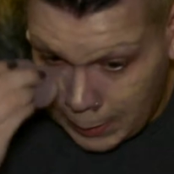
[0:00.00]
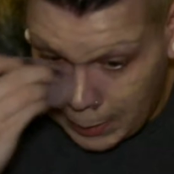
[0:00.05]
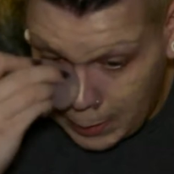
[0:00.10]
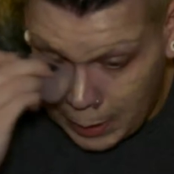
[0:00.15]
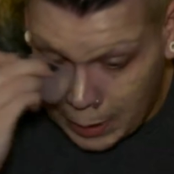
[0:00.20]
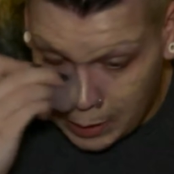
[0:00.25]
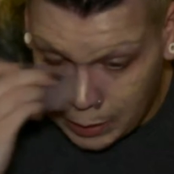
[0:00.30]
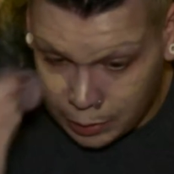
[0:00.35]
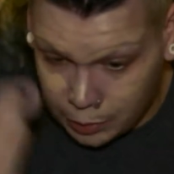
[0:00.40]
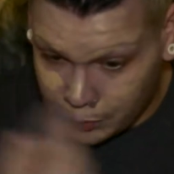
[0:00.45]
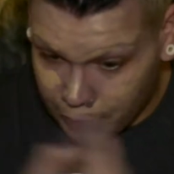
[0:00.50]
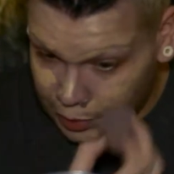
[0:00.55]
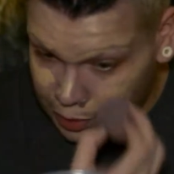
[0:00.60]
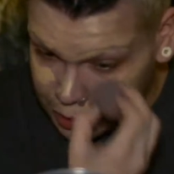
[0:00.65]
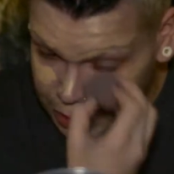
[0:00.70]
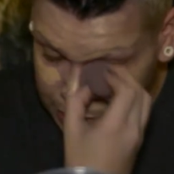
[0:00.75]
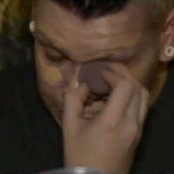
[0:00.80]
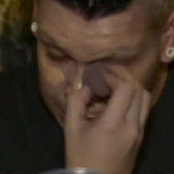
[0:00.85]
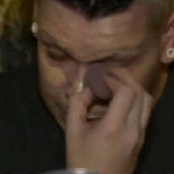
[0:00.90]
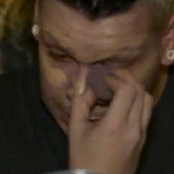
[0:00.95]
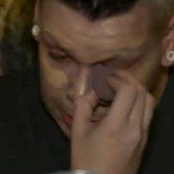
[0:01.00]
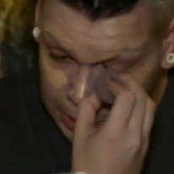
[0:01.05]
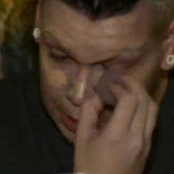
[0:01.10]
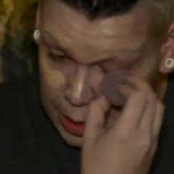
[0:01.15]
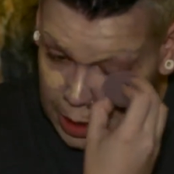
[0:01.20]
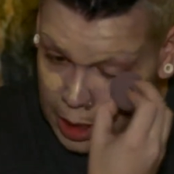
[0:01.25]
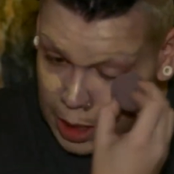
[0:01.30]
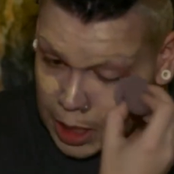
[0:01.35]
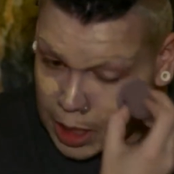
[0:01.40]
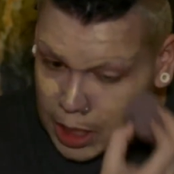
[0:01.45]
coloration
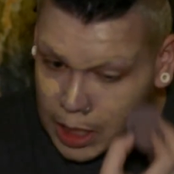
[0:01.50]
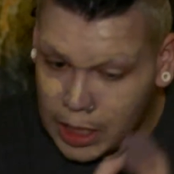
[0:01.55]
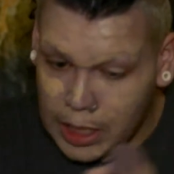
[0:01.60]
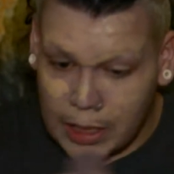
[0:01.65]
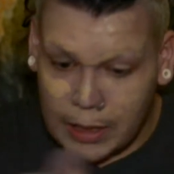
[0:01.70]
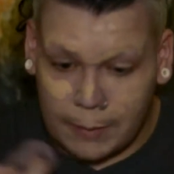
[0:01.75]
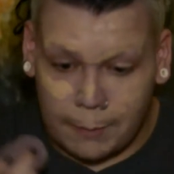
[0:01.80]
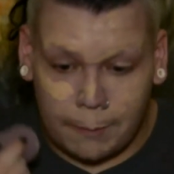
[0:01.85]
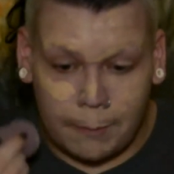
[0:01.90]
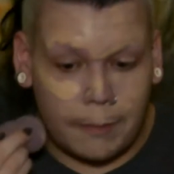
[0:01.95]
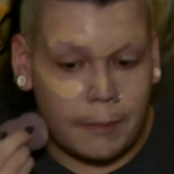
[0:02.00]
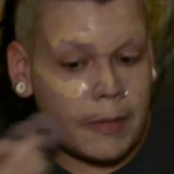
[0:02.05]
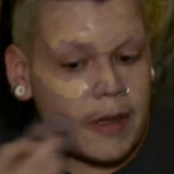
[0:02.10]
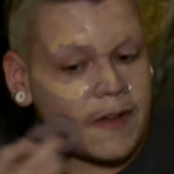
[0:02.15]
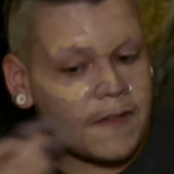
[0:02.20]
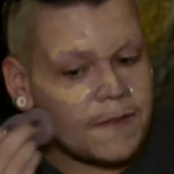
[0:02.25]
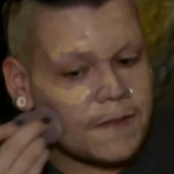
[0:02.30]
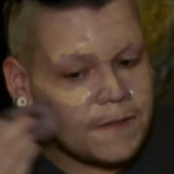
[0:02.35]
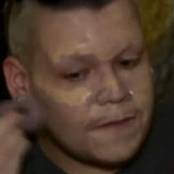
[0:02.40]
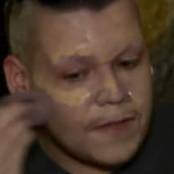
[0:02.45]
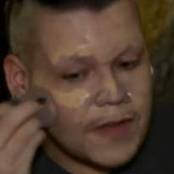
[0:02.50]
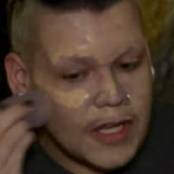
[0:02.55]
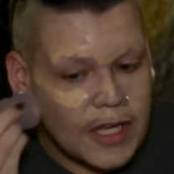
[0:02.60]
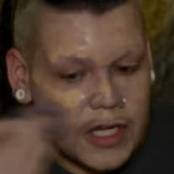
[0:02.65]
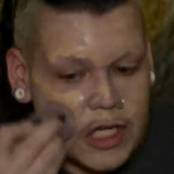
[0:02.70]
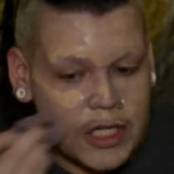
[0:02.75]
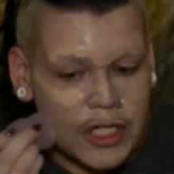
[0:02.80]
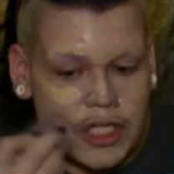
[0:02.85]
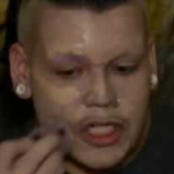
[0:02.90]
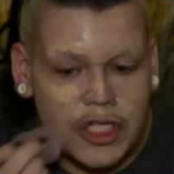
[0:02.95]
in my
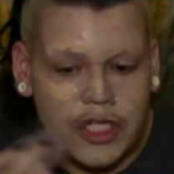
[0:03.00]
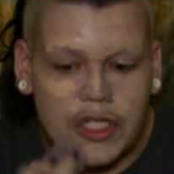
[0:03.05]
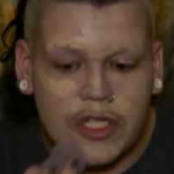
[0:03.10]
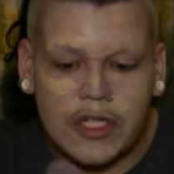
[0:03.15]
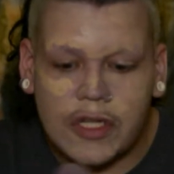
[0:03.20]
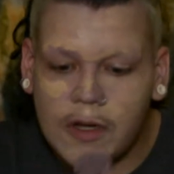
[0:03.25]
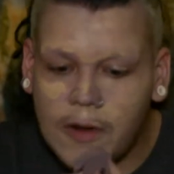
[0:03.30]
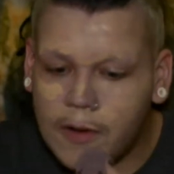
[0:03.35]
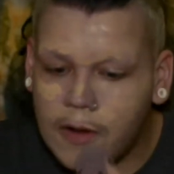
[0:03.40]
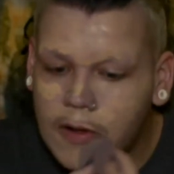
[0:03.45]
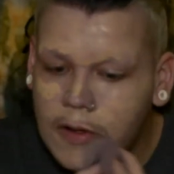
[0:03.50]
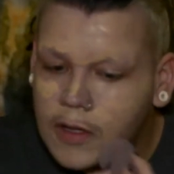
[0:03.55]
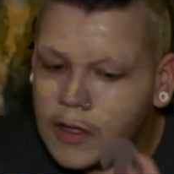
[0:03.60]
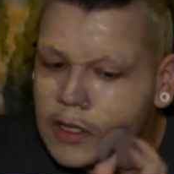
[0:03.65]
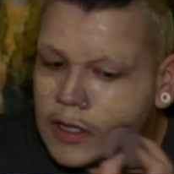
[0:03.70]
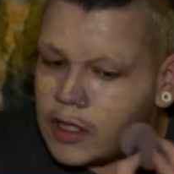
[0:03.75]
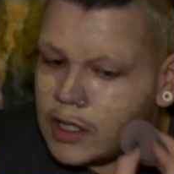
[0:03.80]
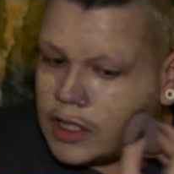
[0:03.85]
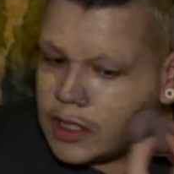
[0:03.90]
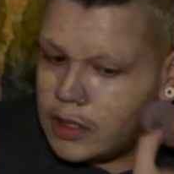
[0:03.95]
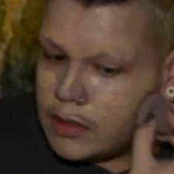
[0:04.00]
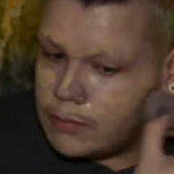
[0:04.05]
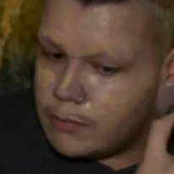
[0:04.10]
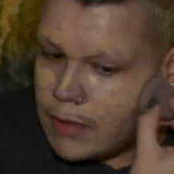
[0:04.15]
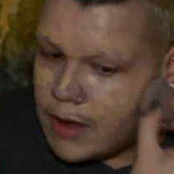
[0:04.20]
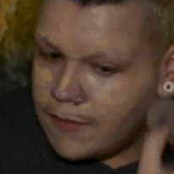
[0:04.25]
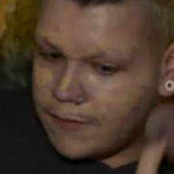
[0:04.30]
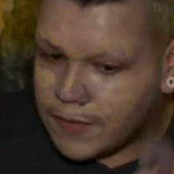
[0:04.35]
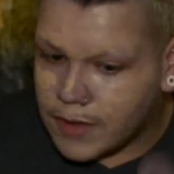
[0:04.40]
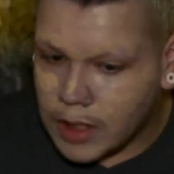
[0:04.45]
face, in
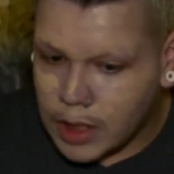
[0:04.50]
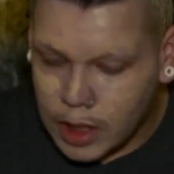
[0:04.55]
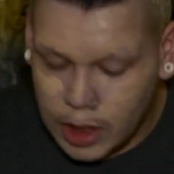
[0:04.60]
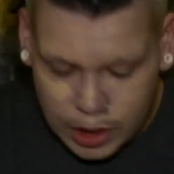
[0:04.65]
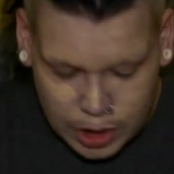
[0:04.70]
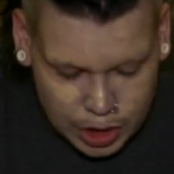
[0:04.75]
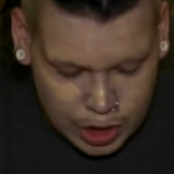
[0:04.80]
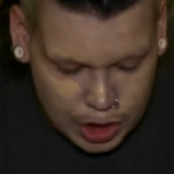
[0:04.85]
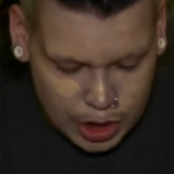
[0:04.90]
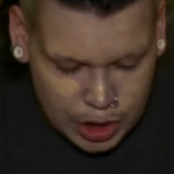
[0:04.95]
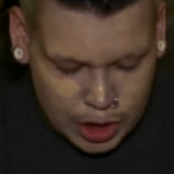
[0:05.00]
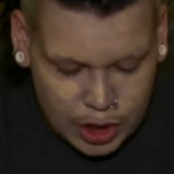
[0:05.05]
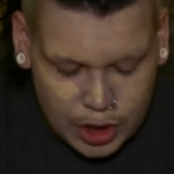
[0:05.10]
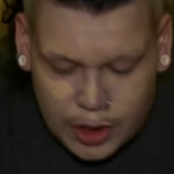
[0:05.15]
my thought.